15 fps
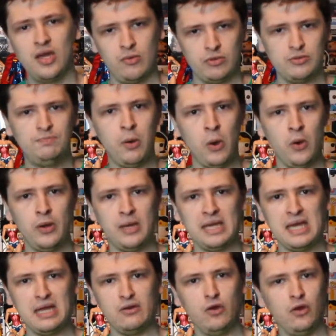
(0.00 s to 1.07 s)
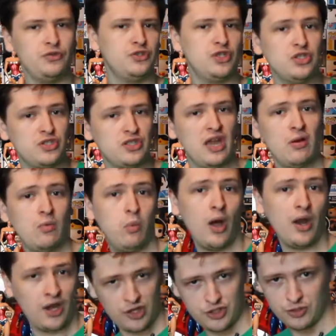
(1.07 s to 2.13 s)
was putting in not just their
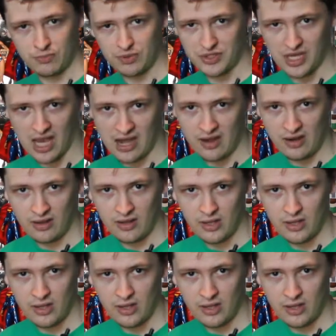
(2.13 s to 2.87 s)
100%,